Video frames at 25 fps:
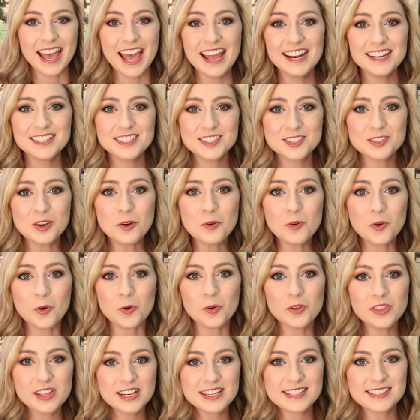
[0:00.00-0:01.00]
And it's so
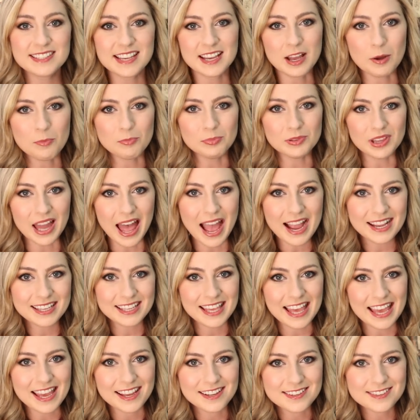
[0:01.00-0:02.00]
cool that it's like a black
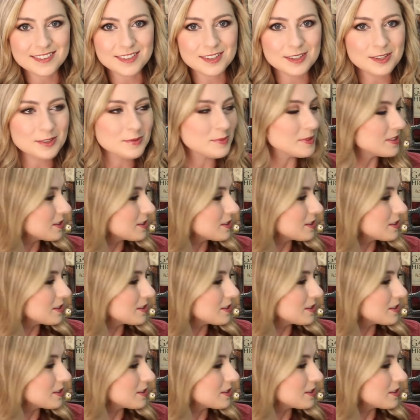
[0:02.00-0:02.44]
candle